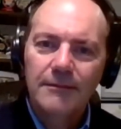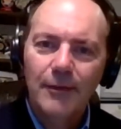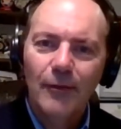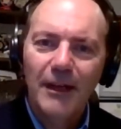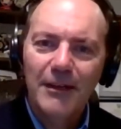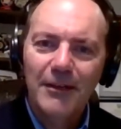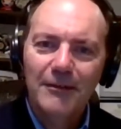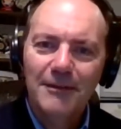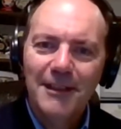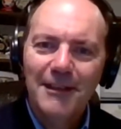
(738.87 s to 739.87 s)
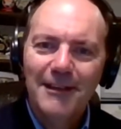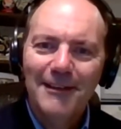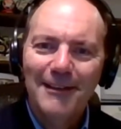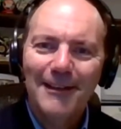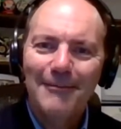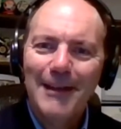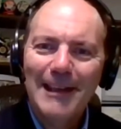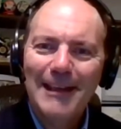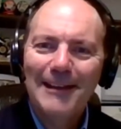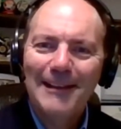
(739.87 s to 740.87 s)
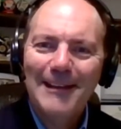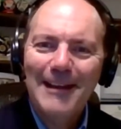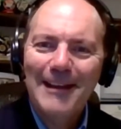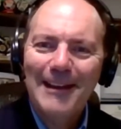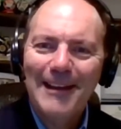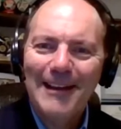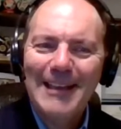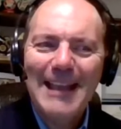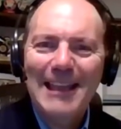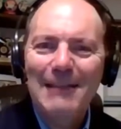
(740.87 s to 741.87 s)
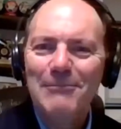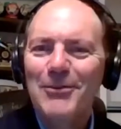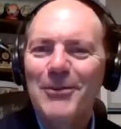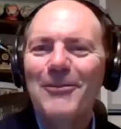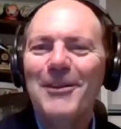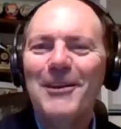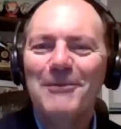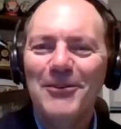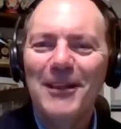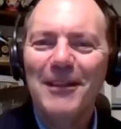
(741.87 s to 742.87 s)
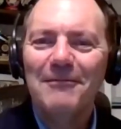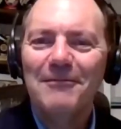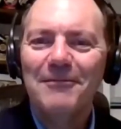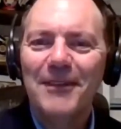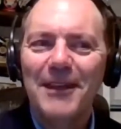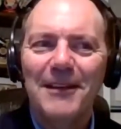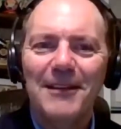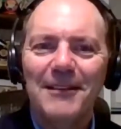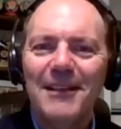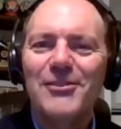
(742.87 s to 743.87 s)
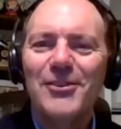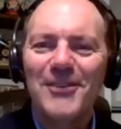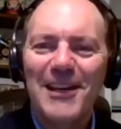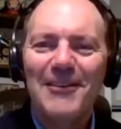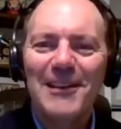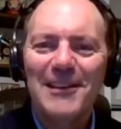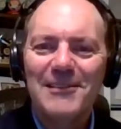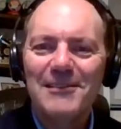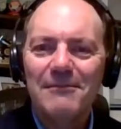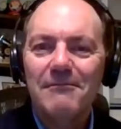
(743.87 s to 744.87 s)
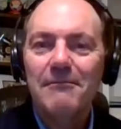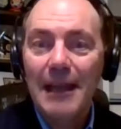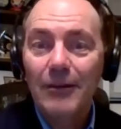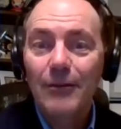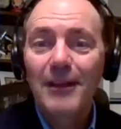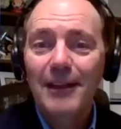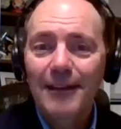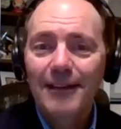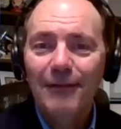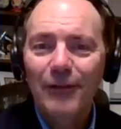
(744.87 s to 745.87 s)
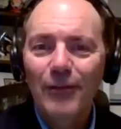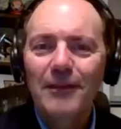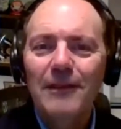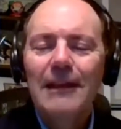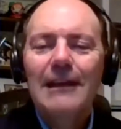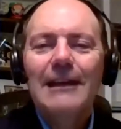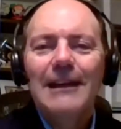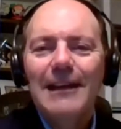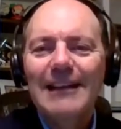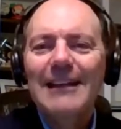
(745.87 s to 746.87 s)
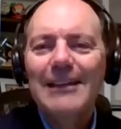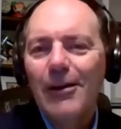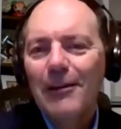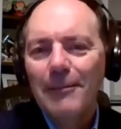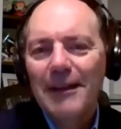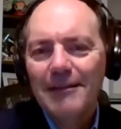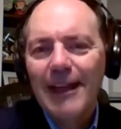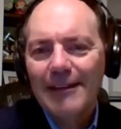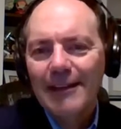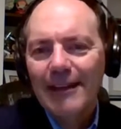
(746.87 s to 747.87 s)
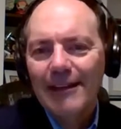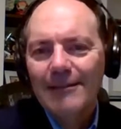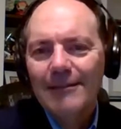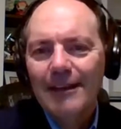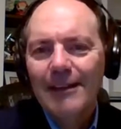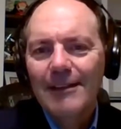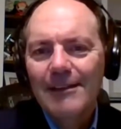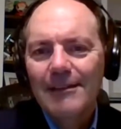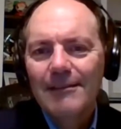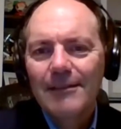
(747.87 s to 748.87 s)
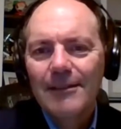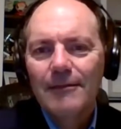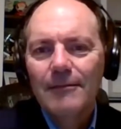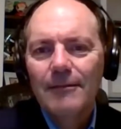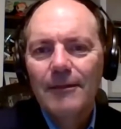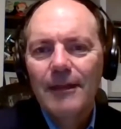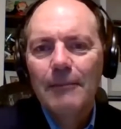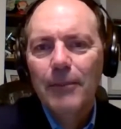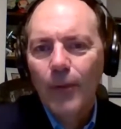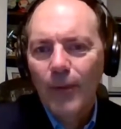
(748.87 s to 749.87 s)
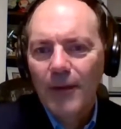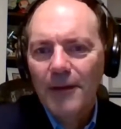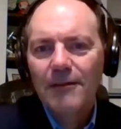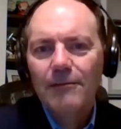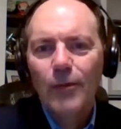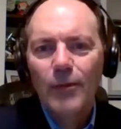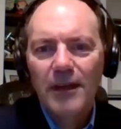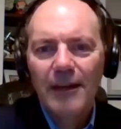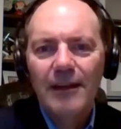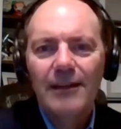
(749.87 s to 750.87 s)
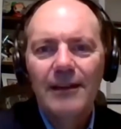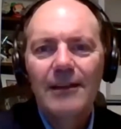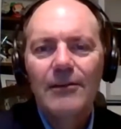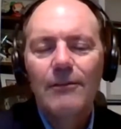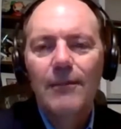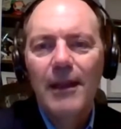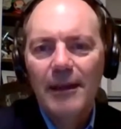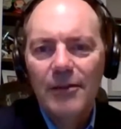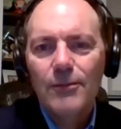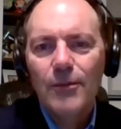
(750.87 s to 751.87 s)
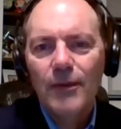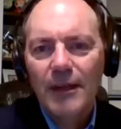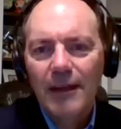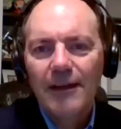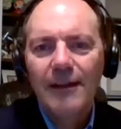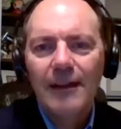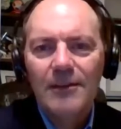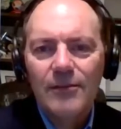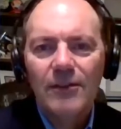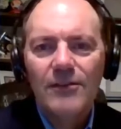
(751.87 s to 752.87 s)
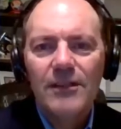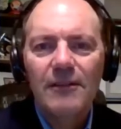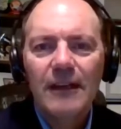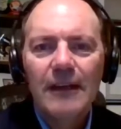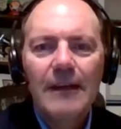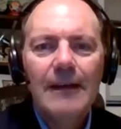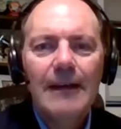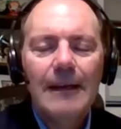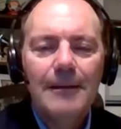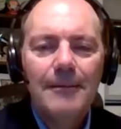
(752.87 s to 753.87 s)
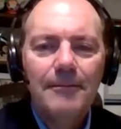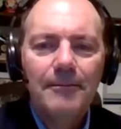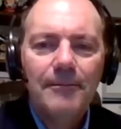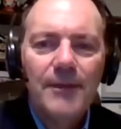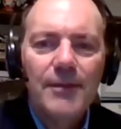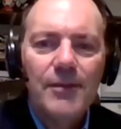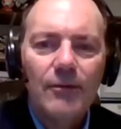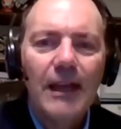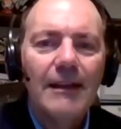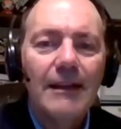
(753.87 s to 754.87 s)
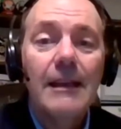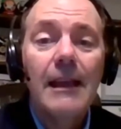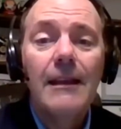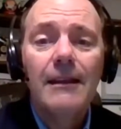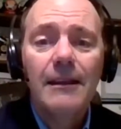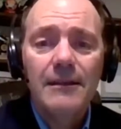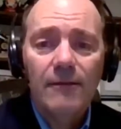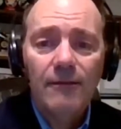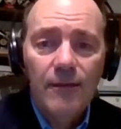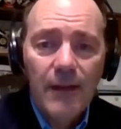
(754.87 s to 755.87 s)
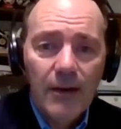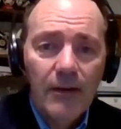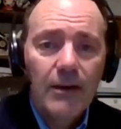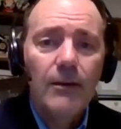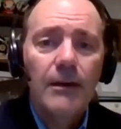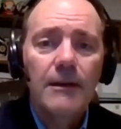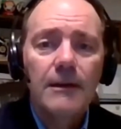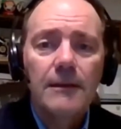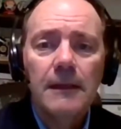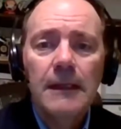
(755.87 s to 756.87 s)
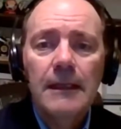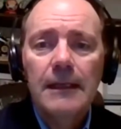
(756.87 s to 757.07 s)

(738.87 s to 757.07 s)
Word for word: What do I do? Um, I can't, I, I, can't keep doing what I'm doing uh, in certain areas manually, if you will. Uh, I need to automate that data. I need to, to import more data. I need to manage more data, that sort of stuff. Um, so yeah, data is very critical.